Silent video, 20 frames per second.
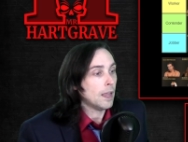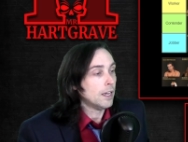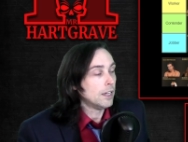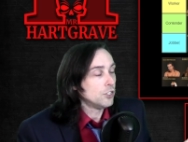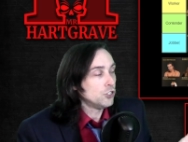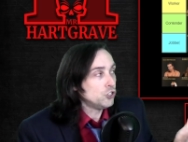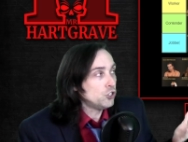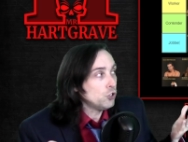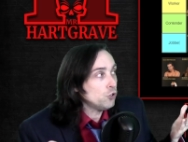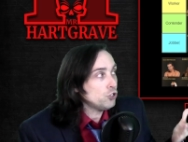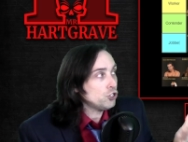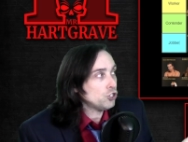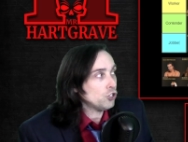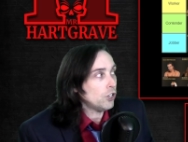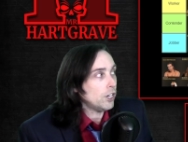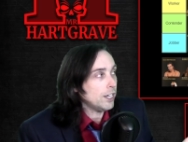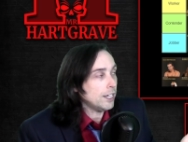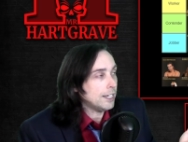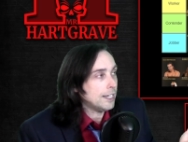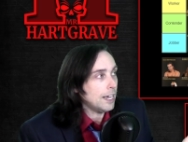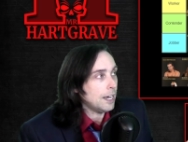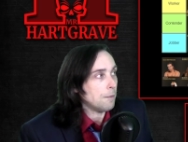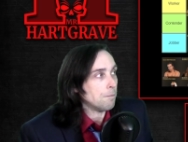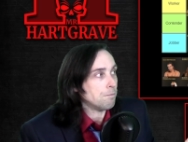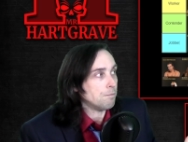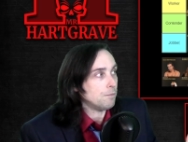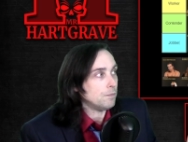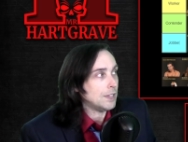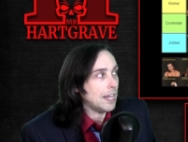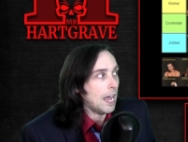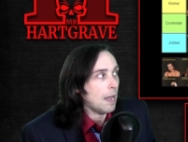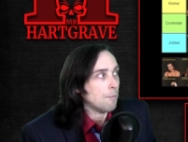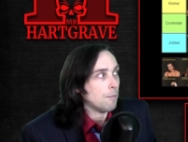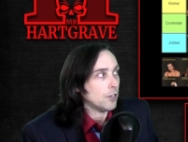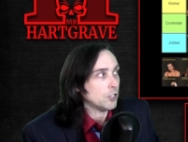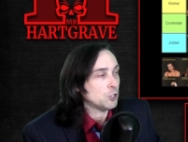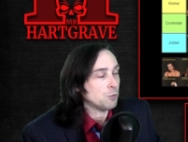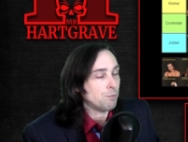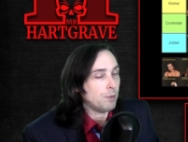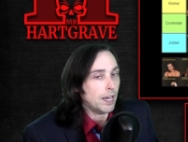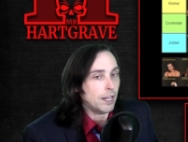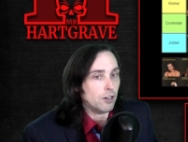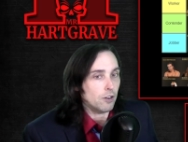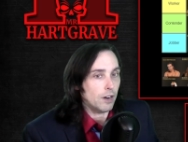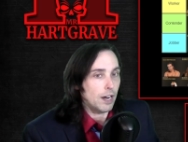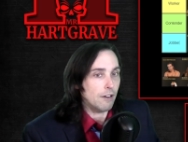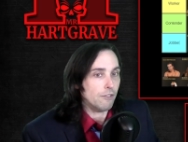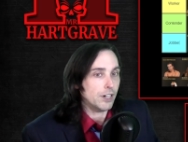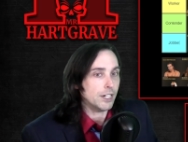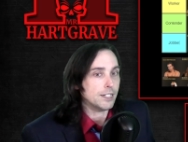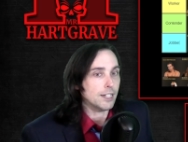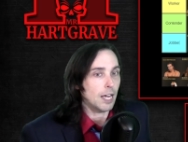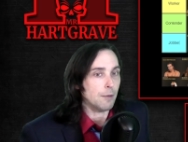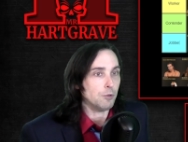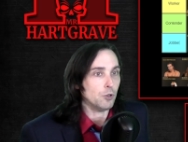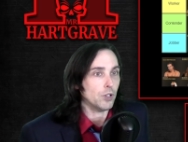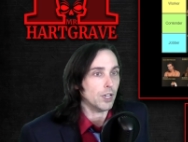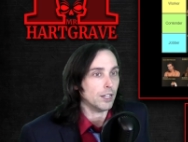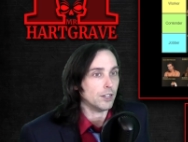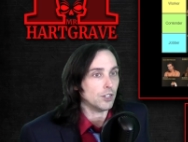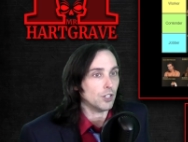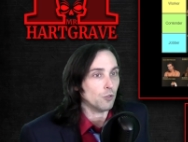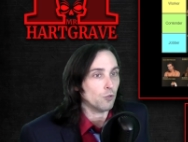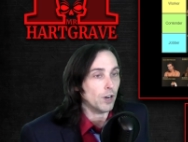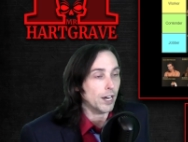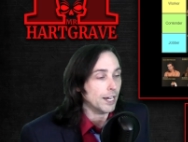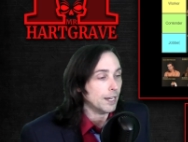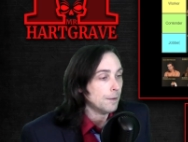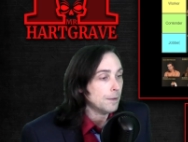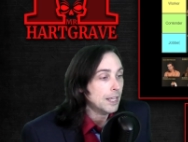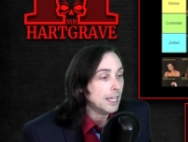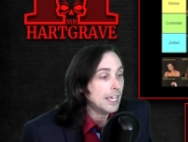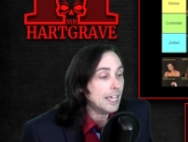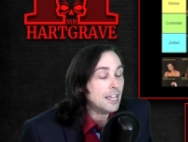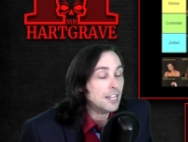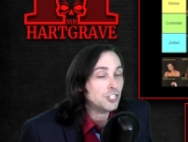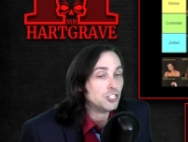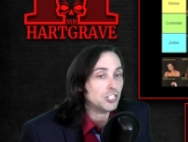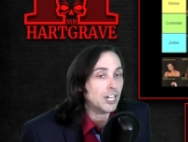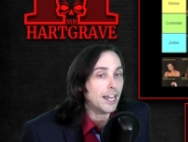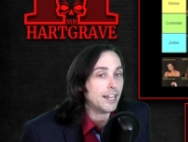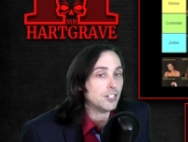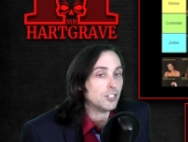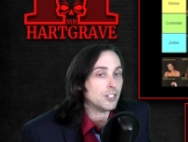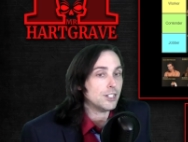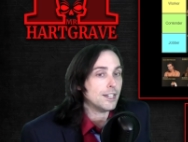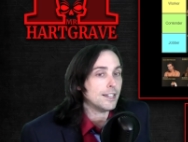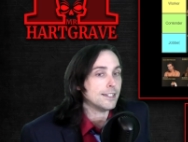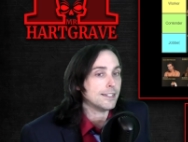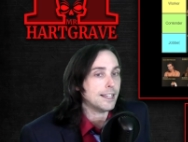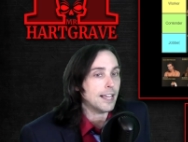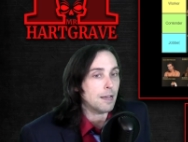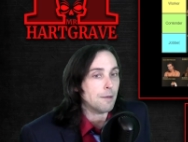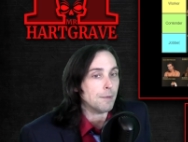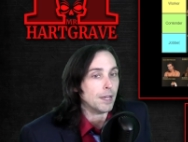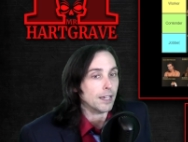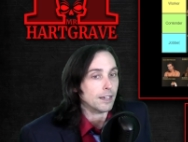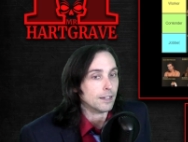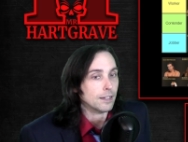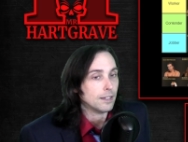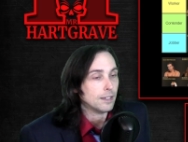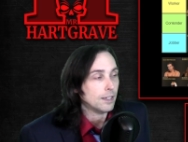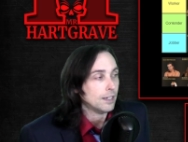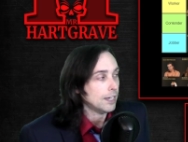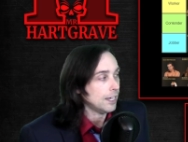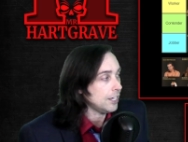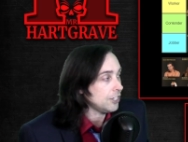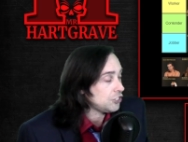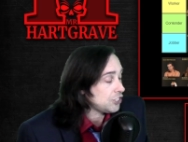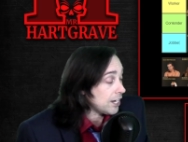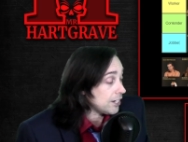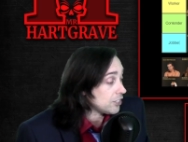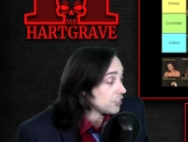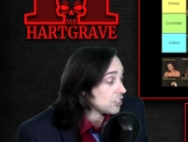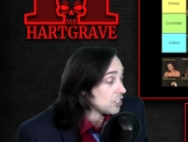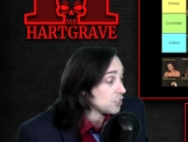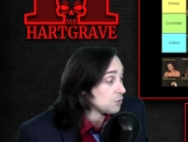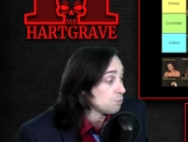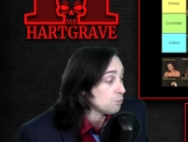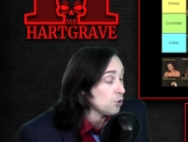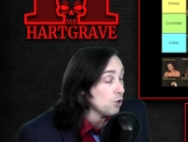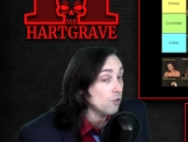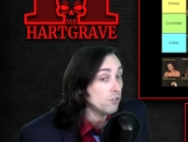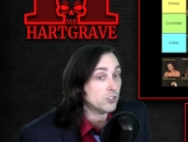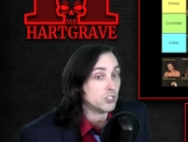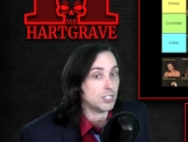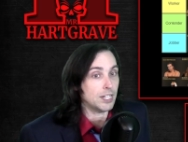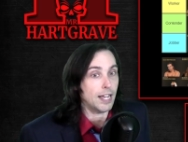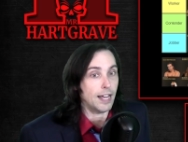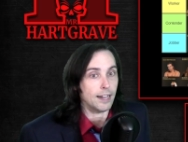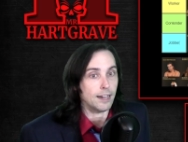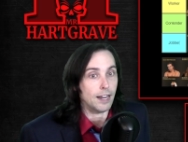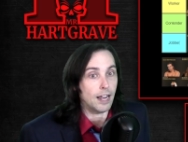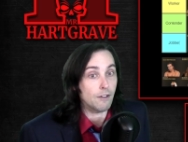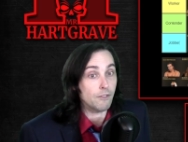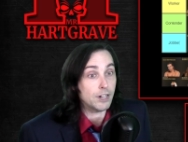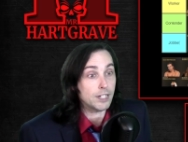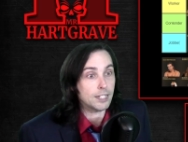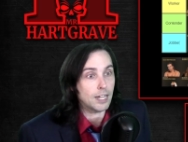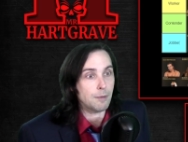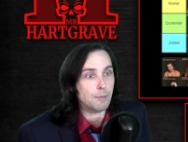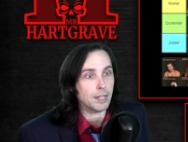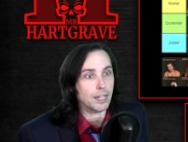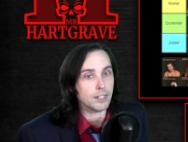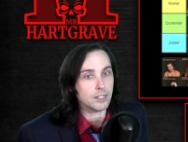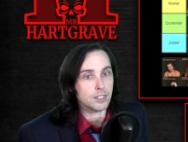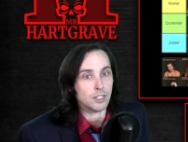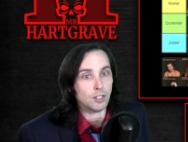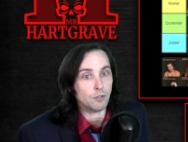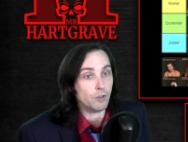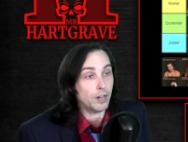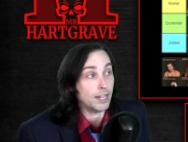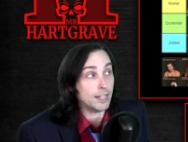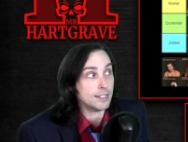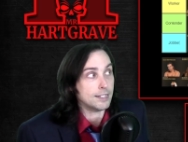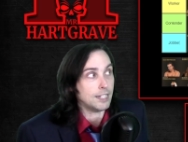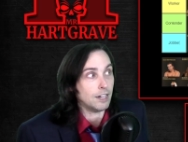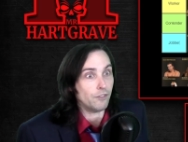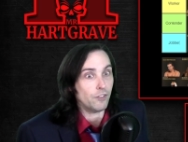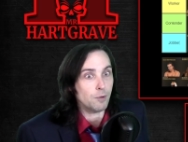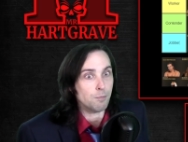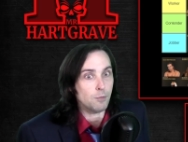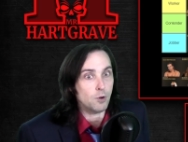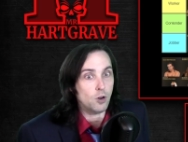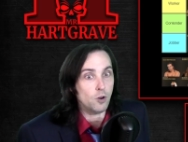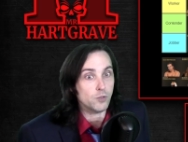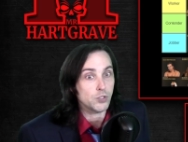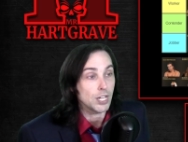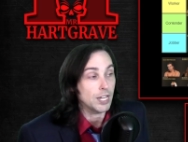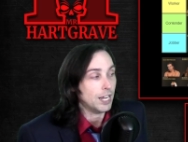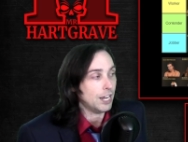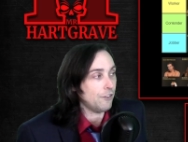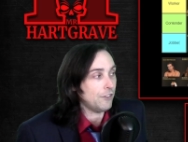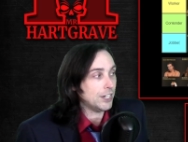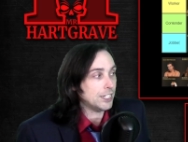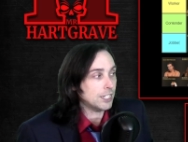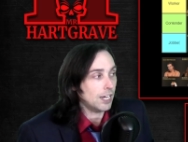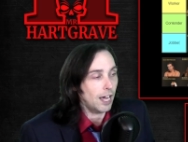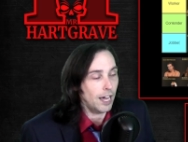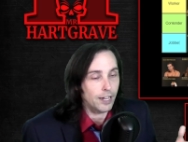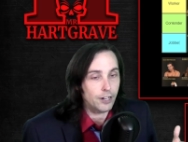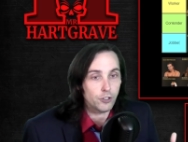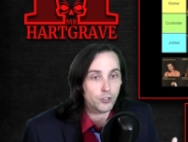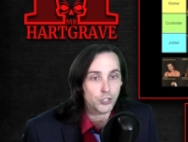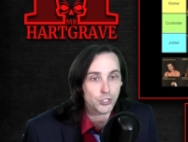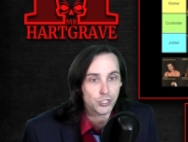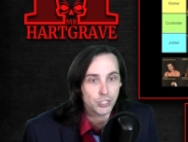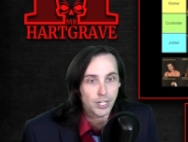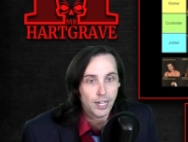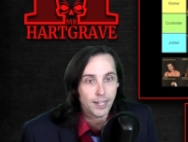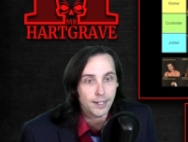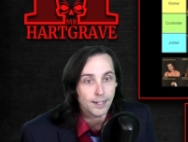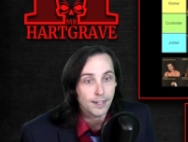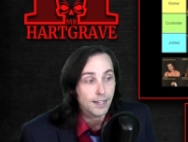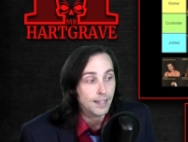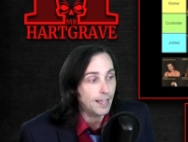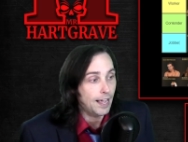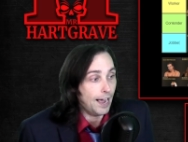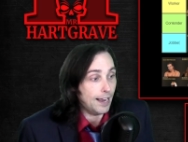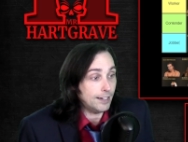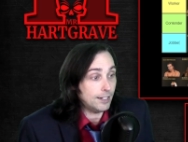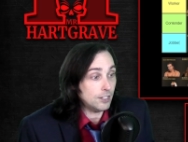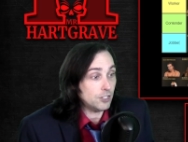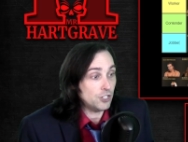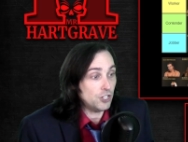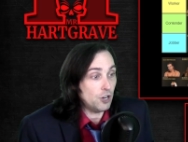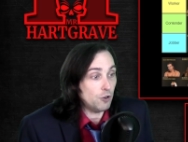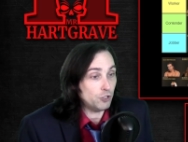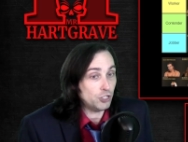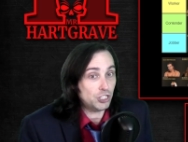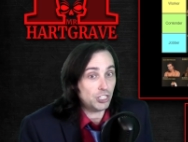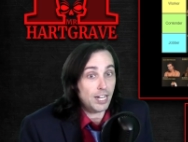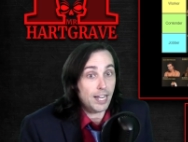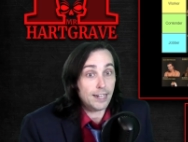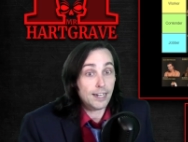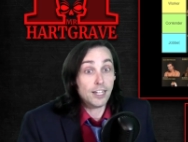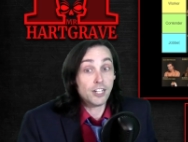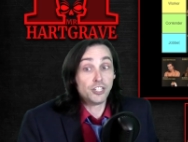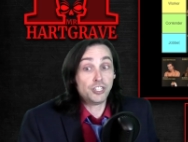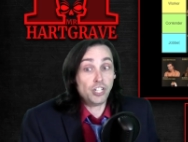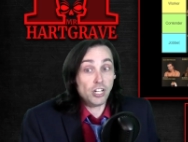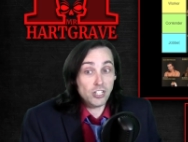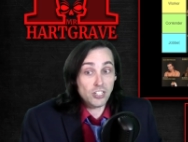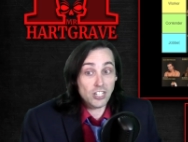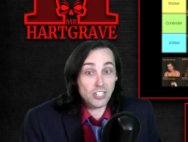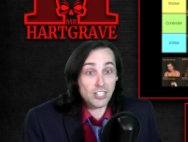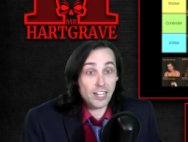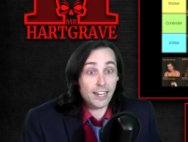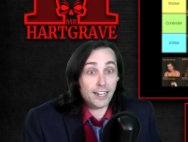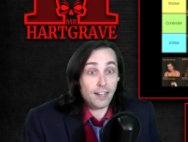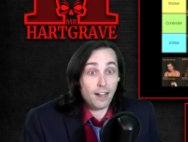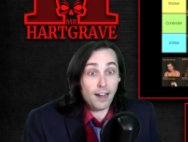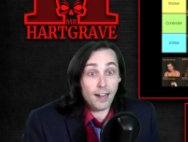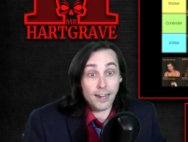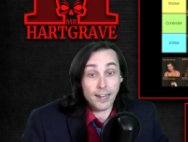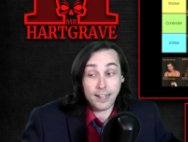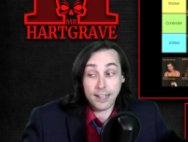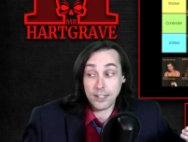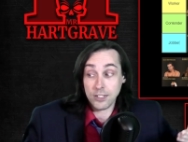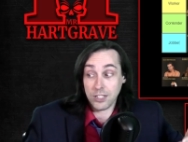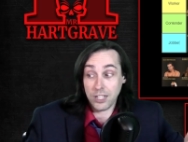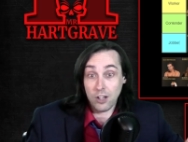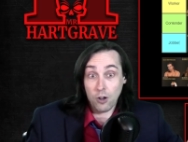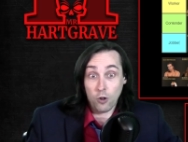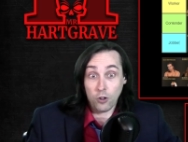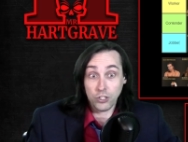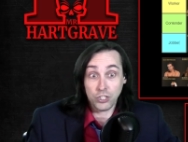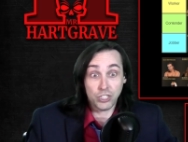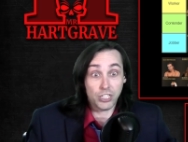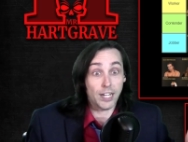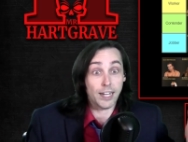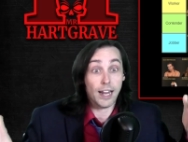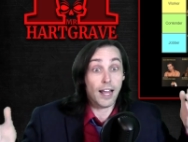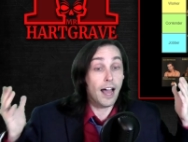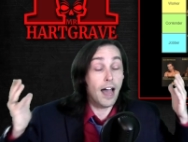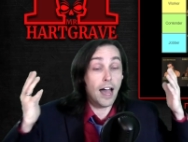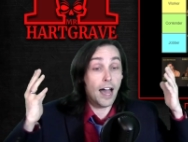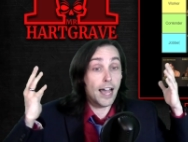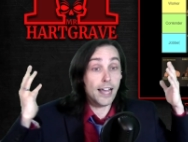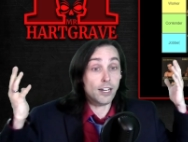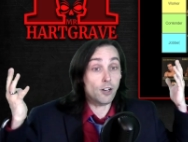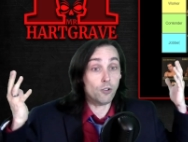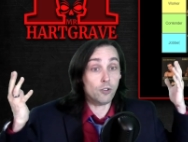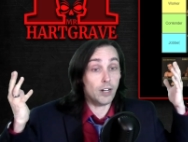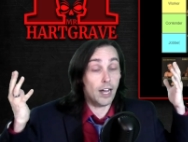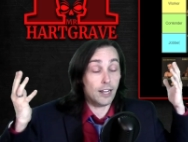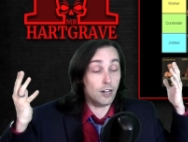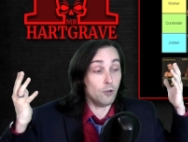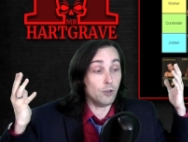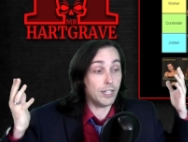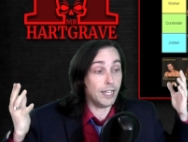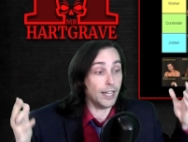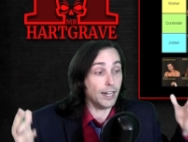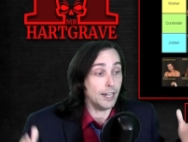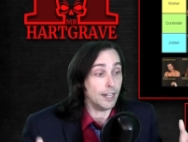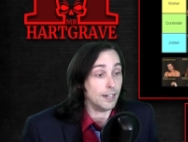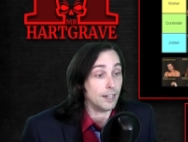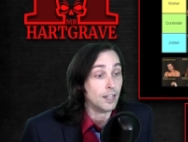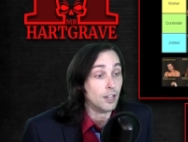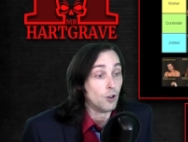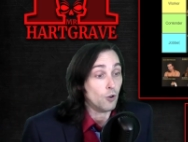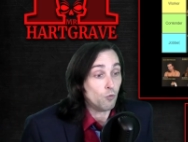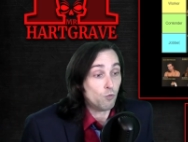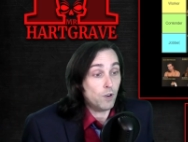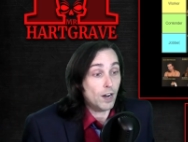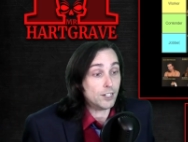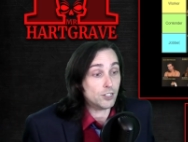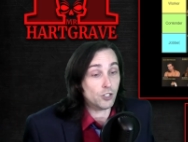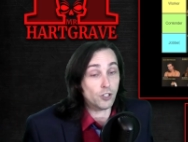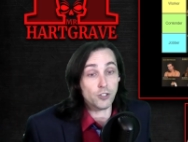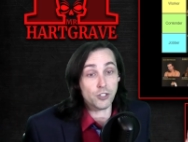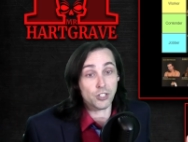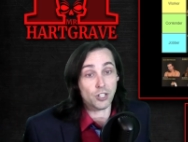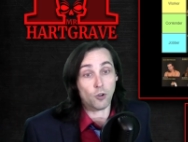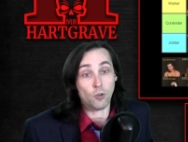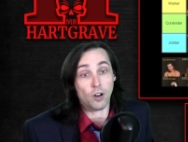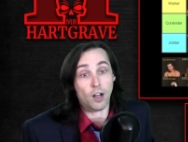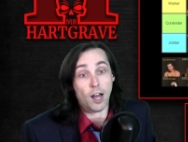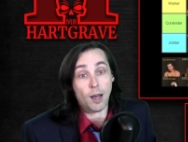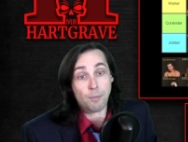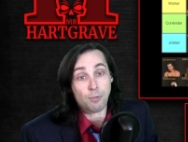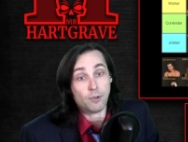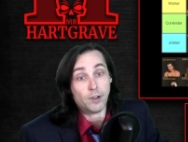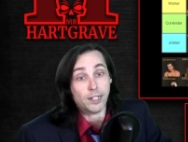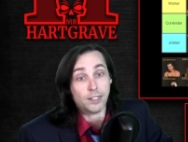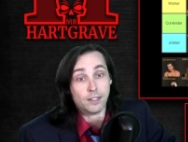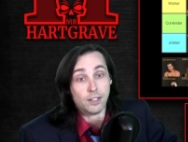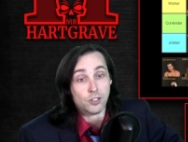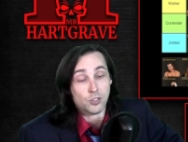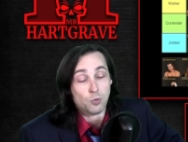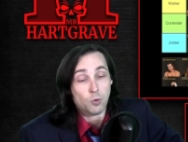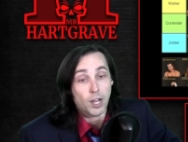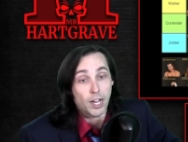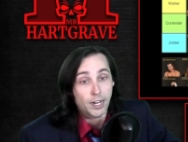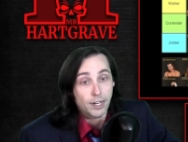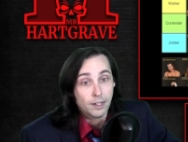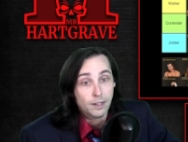You shouldn't get that much better every time you get in the ring. He changes his gimmick. He changes his move set. Every time he gets in the ring, it's different moves. He retires shit and does new shit just as iconic as the old shit. I don't get it. Wrestlers don't operate this way.